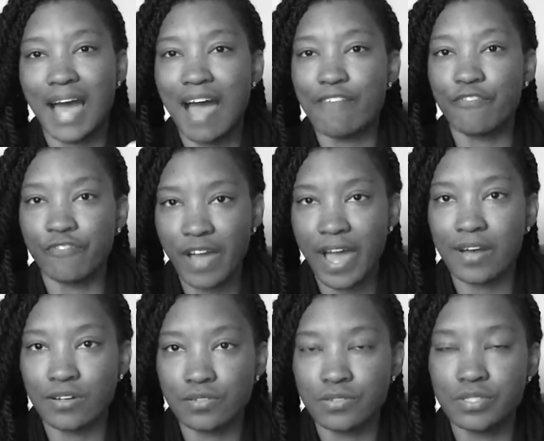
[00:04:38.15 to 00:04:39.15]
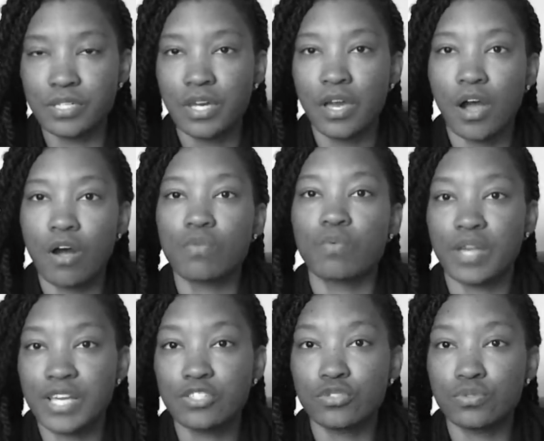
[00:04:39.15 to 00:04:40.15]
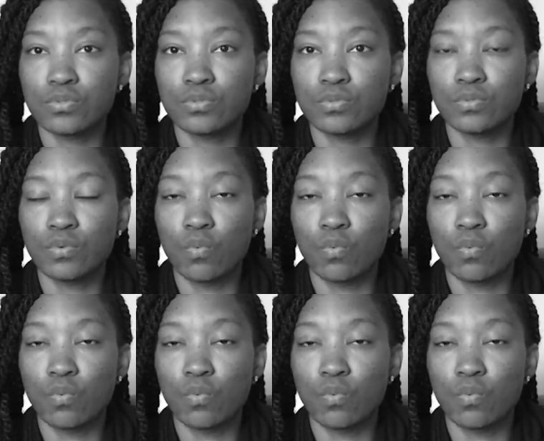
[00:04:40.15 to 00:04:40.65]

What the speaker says: I found a way to